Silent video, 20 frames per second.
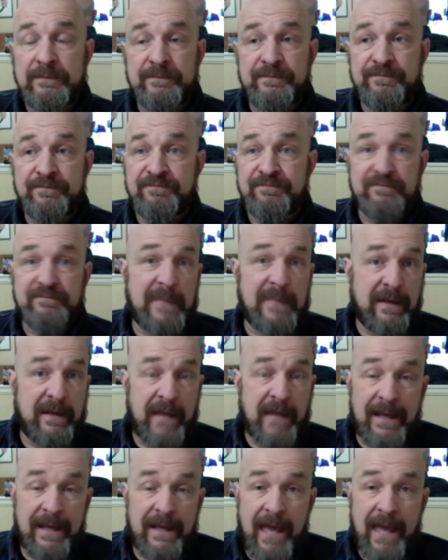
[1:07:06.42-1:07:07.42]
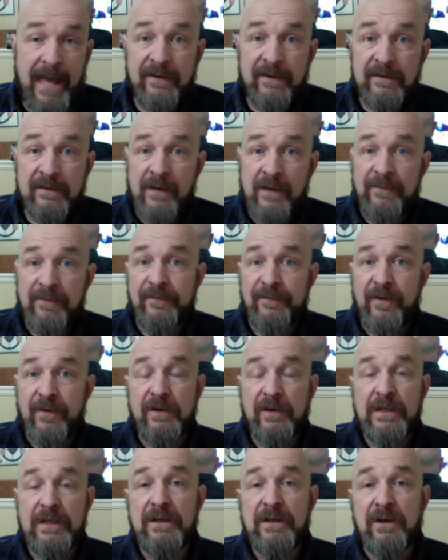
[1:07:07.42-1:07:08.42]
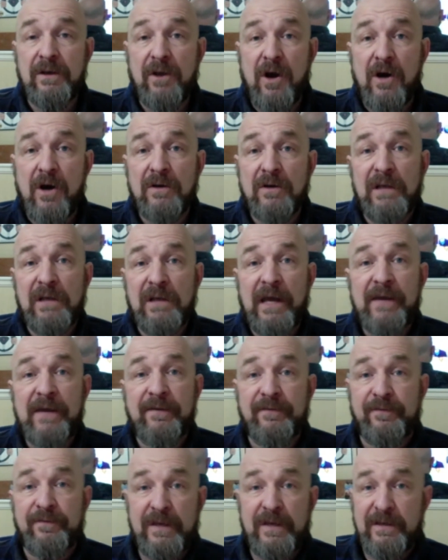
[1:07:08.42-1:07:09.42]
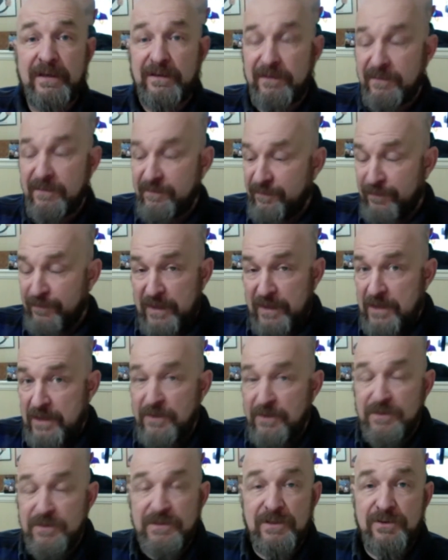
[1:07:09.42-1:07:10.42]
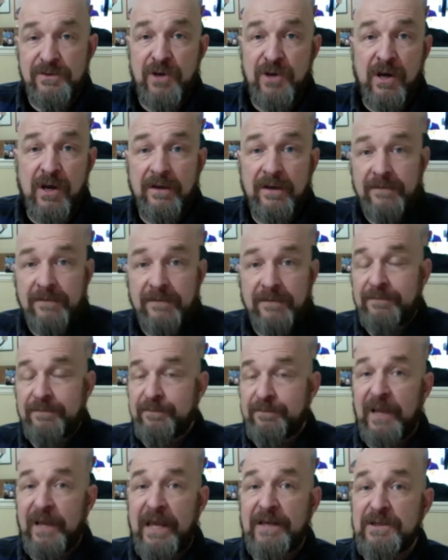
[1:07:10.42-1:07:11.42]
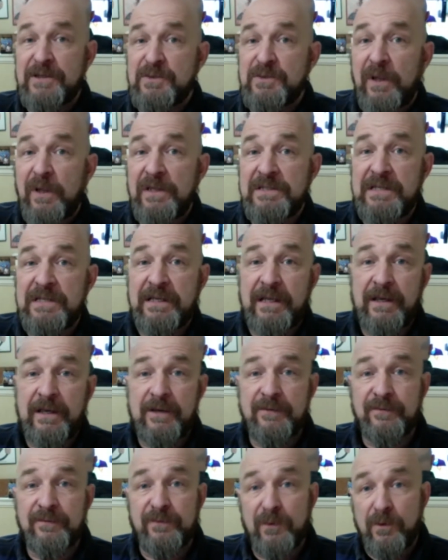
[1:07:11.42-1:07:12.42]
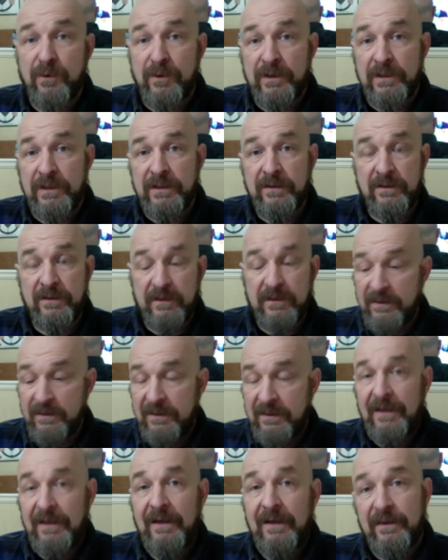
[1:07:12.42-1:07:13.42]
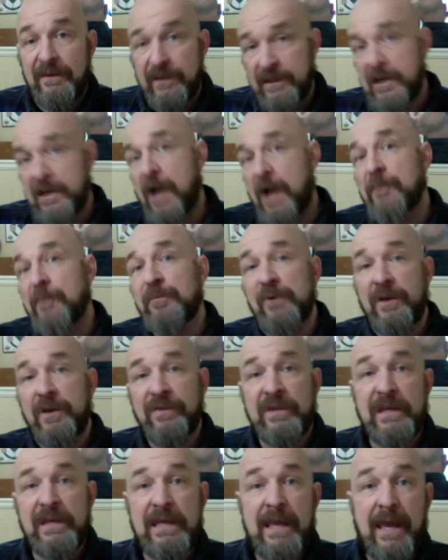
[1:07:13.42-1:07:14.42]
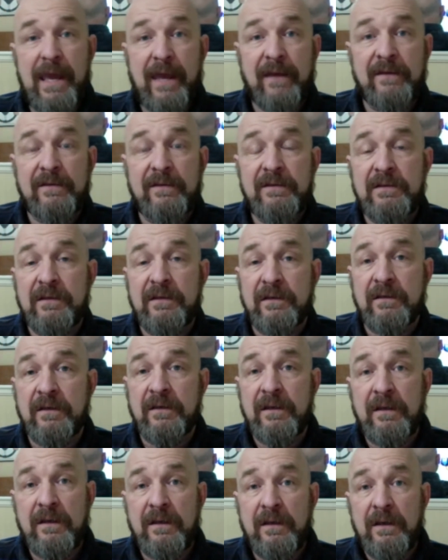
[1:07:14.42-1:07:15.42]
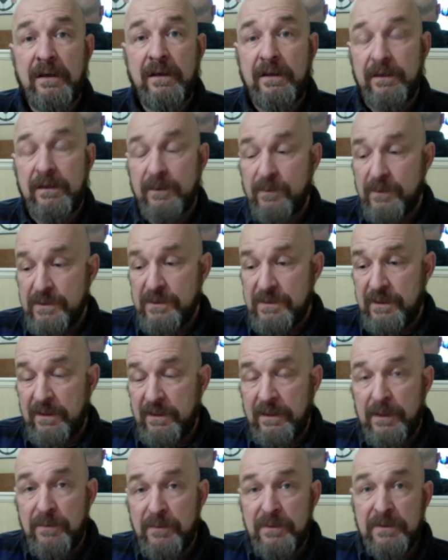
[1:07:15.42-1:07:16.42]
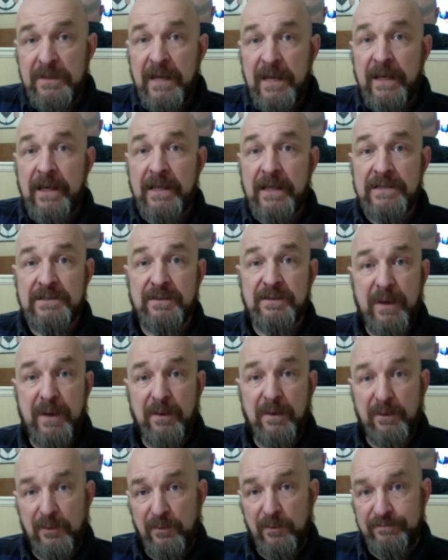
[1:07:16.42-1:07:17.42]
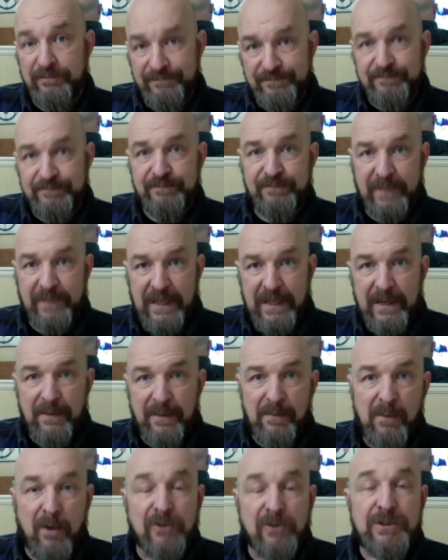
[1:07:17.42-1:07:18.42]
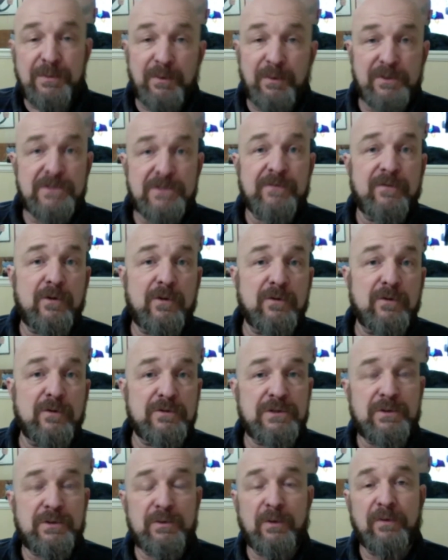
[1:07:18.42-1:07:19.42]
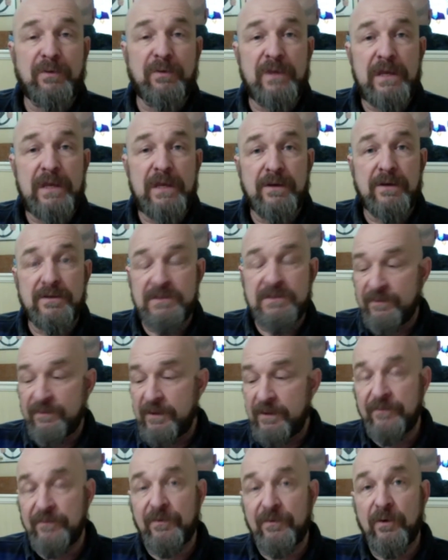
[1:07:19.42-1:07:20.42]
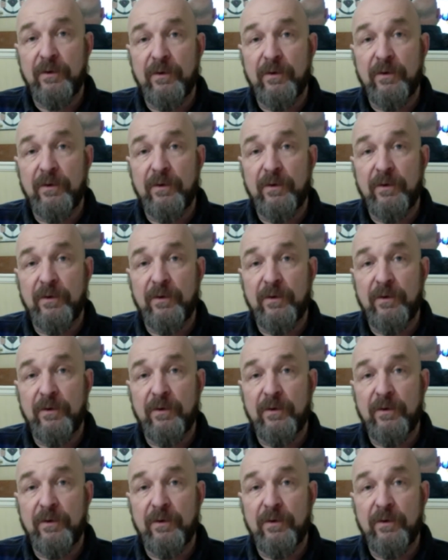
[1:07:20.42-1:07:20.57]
and had a fairly long life for the years that John played as well as he did in Florida, and the cup run that he had, and it was kind of nice to be able to get him multiples of those throughout the years in Florida.